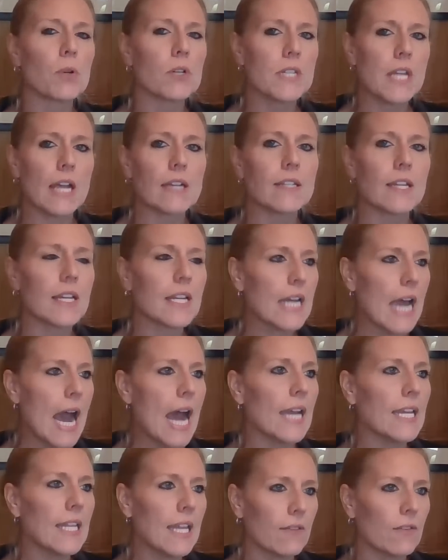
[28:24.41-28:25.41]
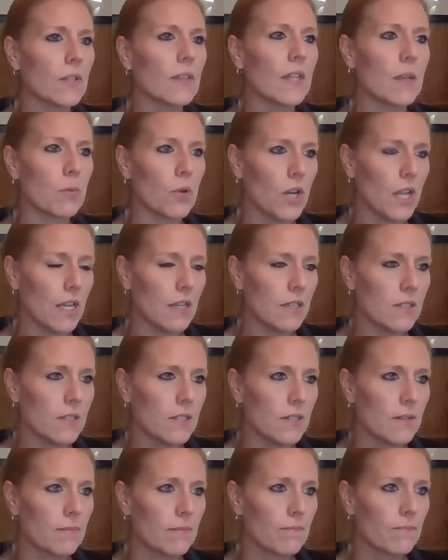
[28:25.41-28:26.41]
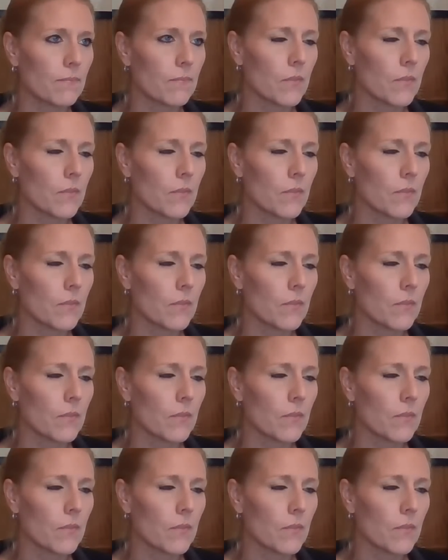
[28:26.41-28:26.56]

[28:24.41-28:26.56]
protected God-given liberties.